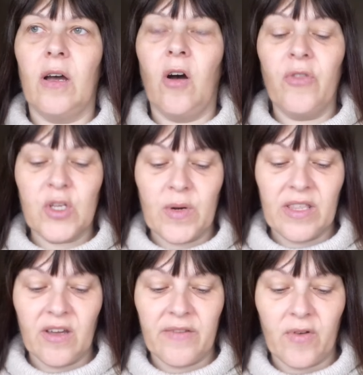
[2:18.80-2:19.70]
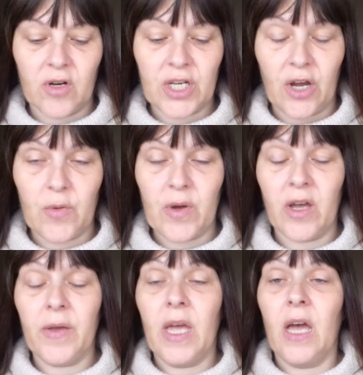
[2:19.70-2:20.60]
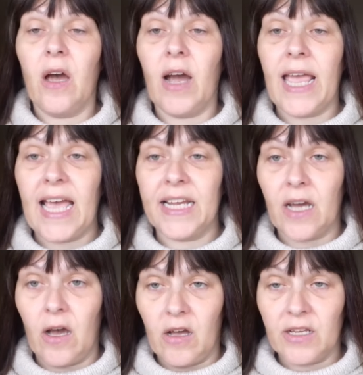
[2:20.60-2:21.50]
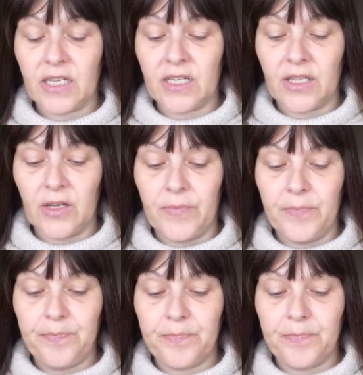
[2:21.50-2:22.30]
on the 23rd of October, I had asked them